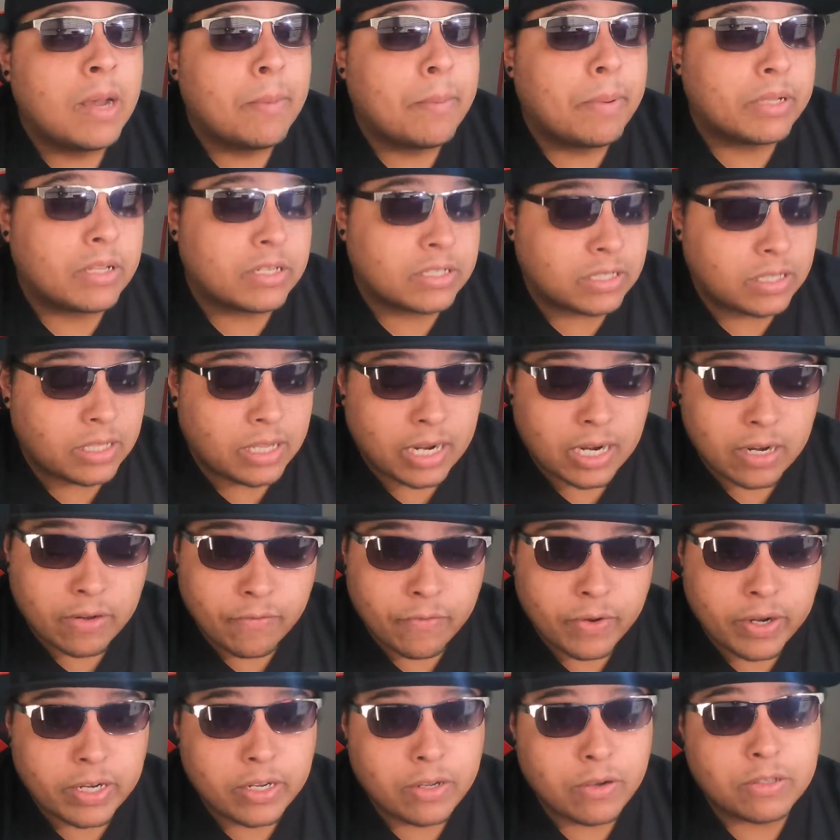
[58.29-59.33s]
but there's a lot of
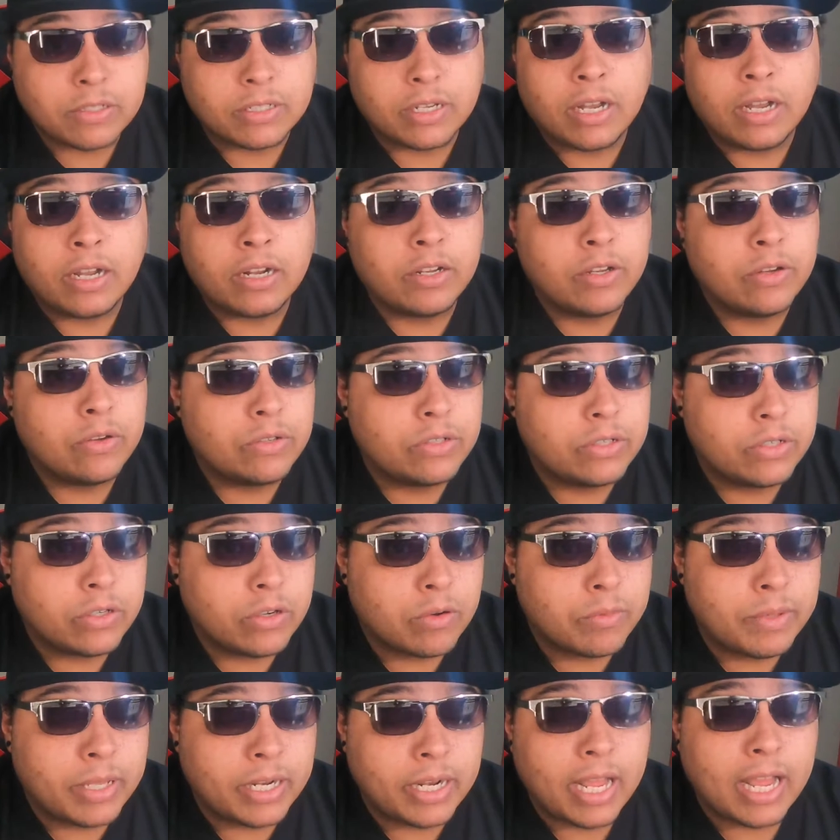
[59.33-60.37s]
videos on
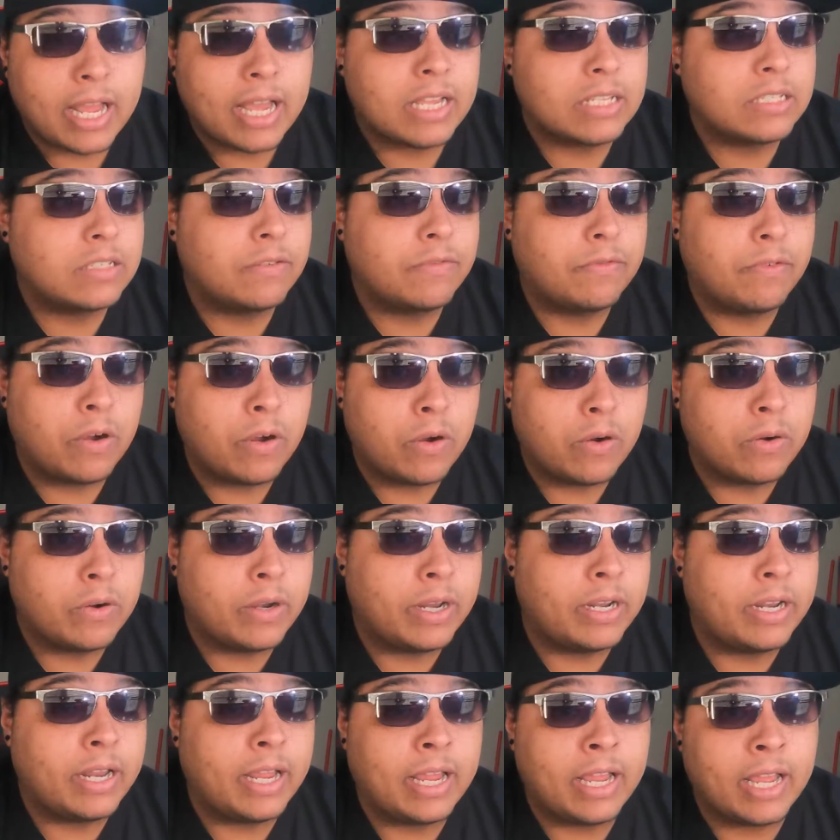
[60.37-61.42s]
YouTube that has the phone
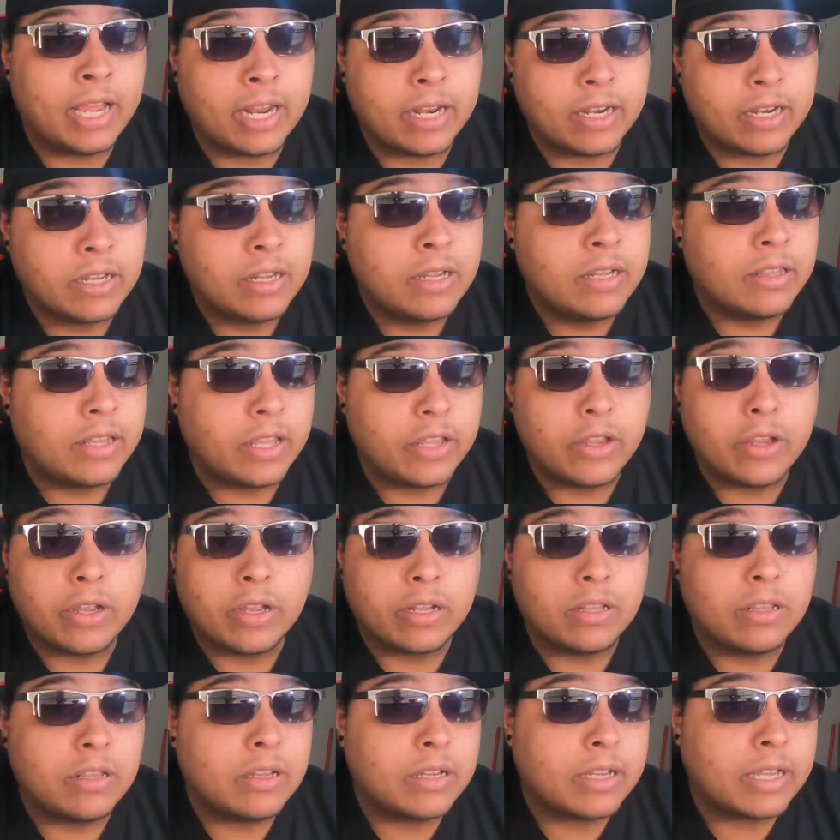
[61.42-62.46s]
in hand that you
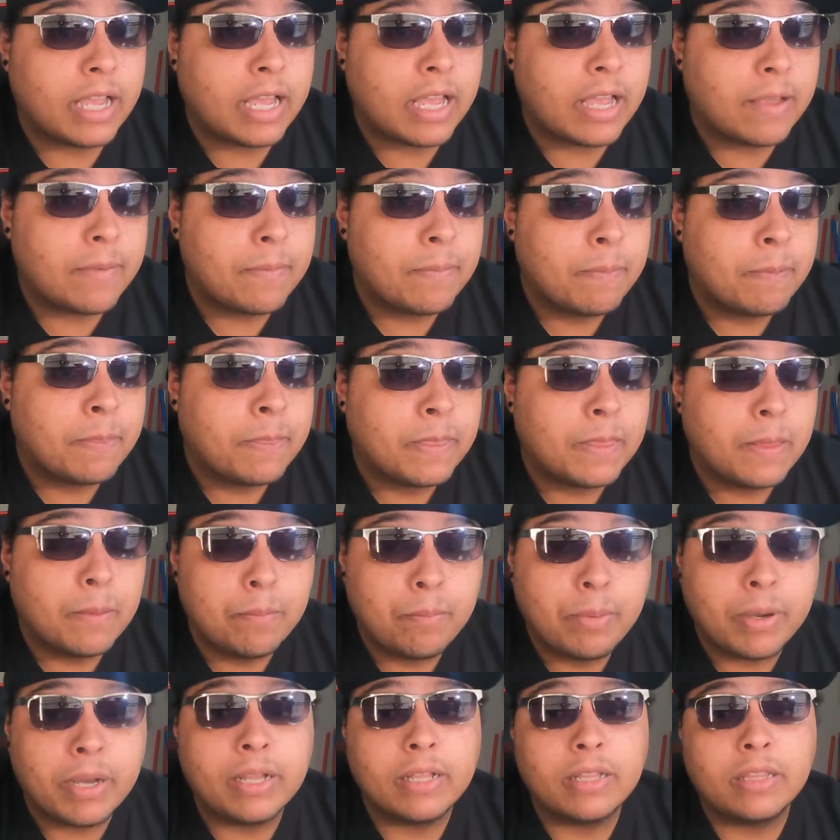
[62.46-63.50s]
can look at,
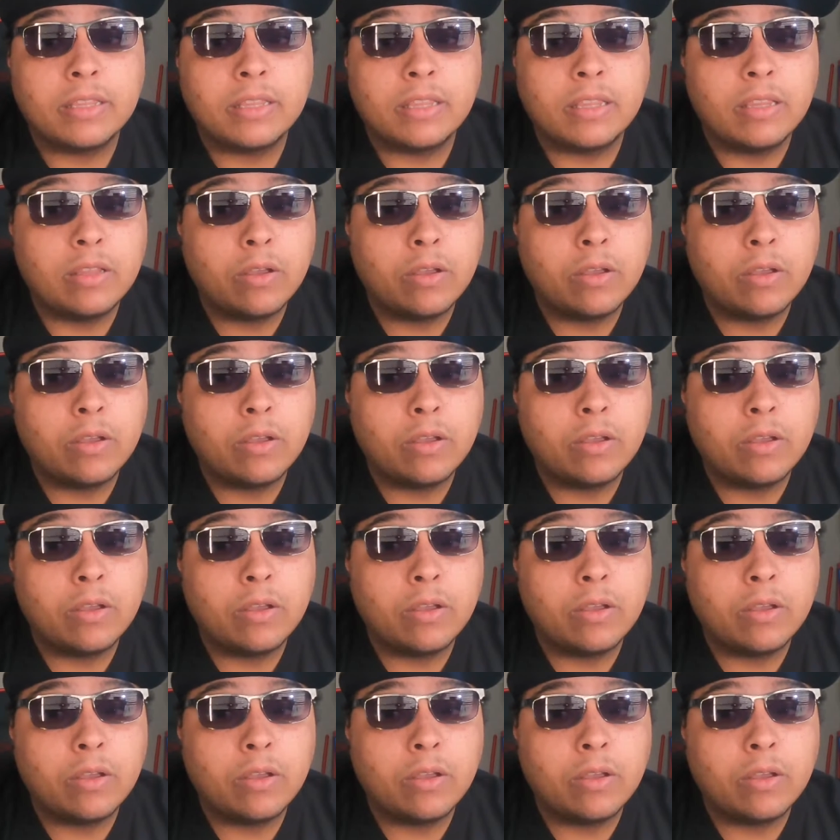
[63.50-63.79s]
but